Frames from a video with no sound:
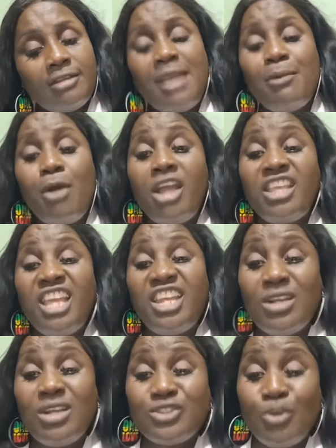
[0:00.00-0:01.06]
Them all you
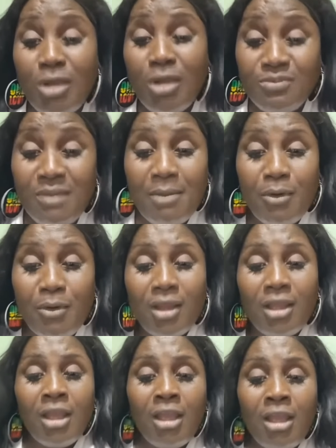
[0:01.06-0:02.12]
know is too much,
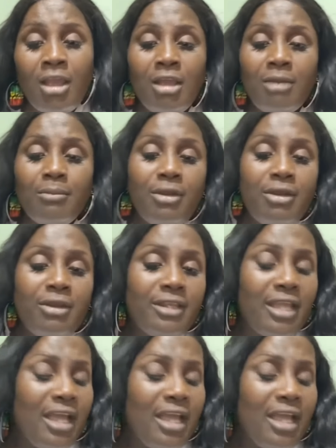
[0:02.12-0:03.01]
mama. Murder.